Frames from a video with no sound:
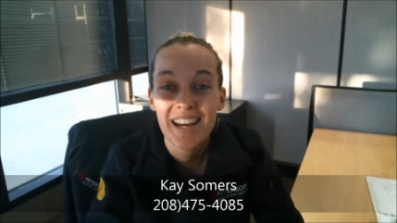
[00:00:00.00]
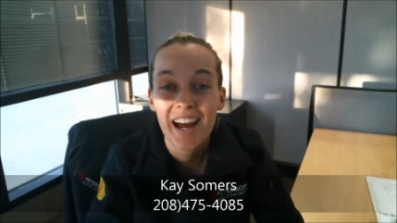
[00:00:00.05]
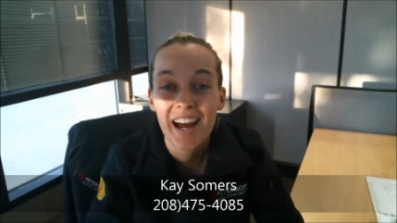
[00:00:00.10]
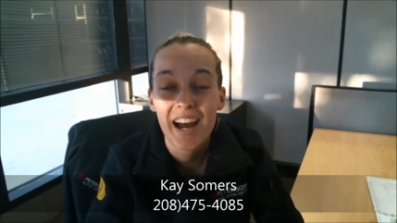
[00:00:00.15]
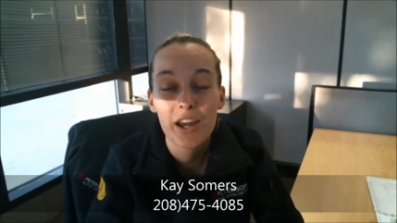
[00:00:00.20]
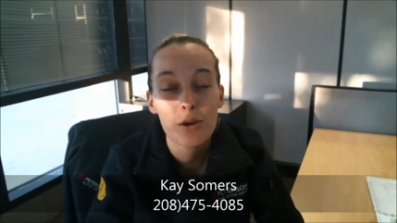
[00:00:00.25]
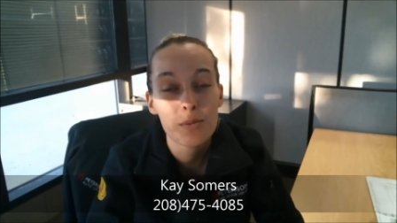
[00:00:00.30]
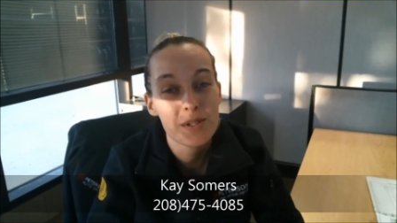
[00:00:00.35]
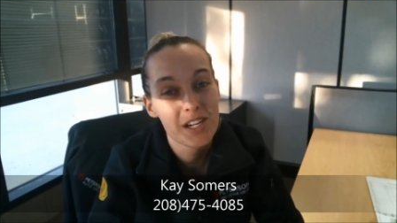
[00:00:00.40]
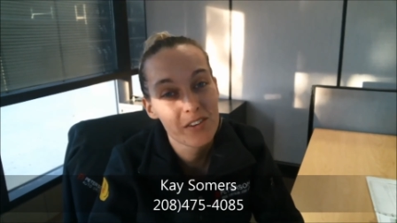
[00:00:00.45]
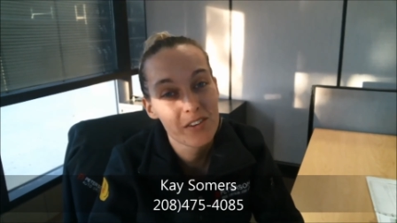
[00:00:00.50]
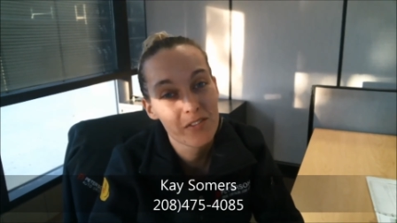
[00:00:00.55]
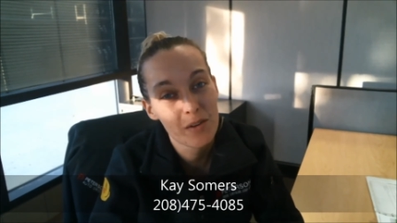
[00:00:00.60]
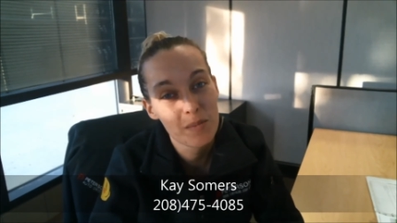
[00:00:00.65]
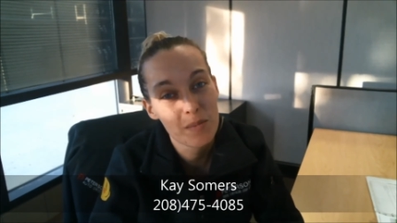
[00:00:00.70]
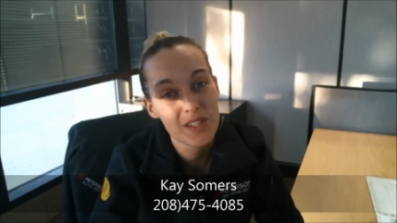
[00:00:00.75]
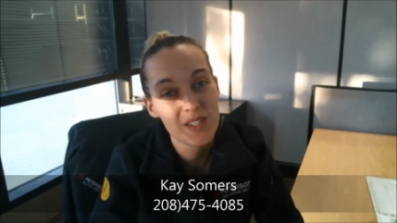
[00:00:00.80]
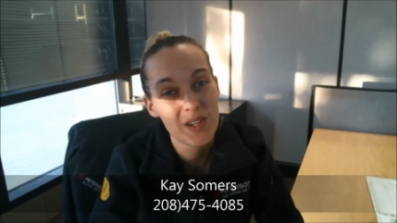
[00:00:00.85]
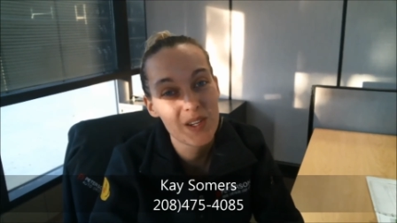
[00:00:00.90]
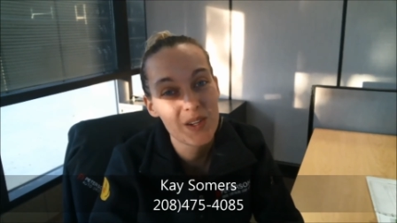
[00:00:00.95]
I hope to hear from
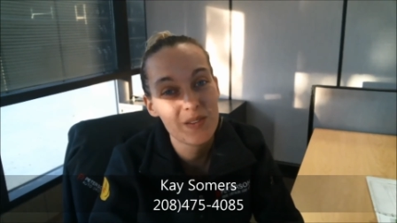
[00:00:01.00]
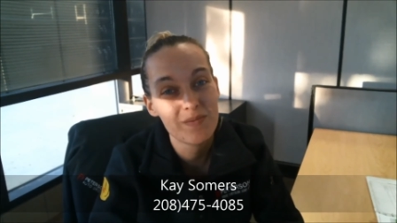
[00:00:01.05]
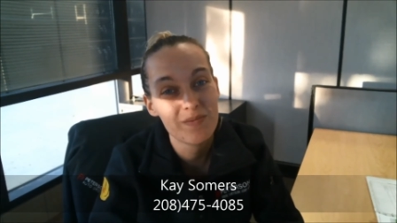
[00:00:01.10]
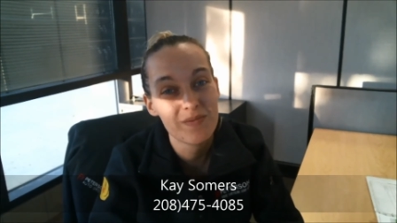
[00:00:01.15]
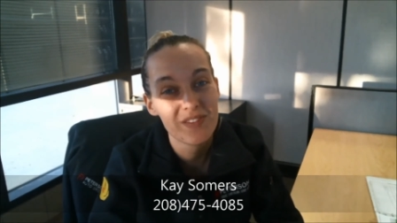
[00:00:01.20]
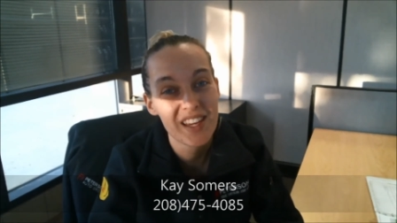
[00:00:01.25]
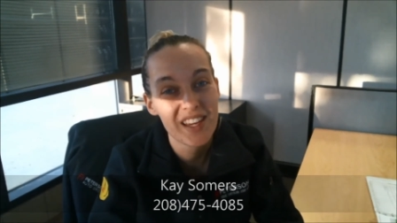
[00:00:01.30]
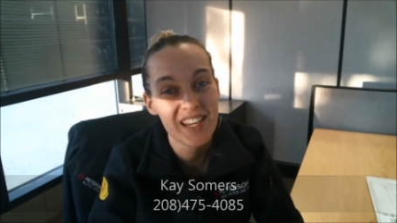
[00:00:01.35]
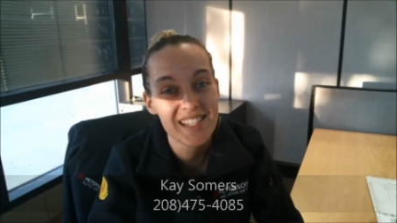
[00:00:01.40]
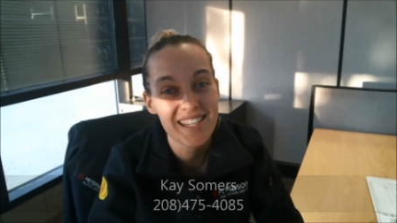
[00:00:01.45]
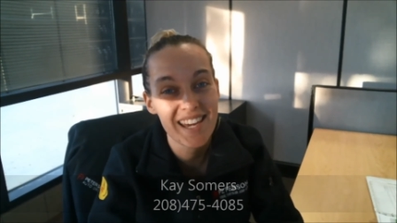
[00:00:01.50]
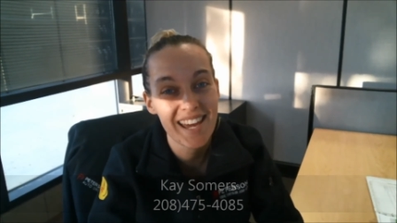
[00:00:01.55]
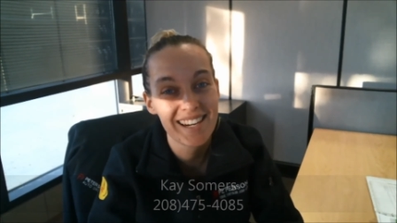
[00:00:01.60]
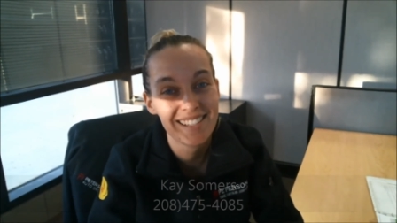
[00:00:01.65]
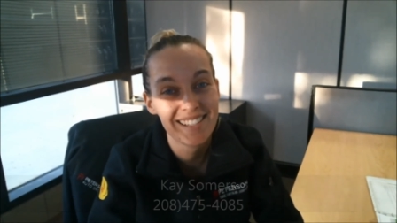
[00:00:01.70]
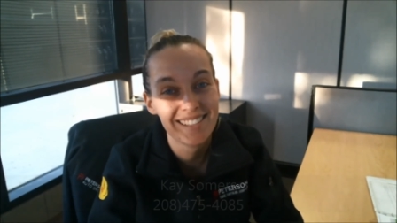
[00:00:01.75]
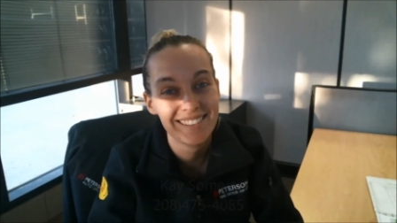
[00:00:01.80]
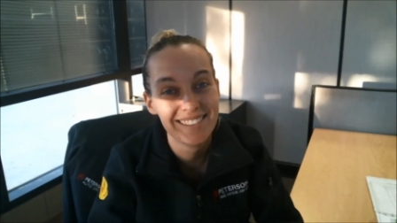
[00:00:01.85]
you soon. Thanks again.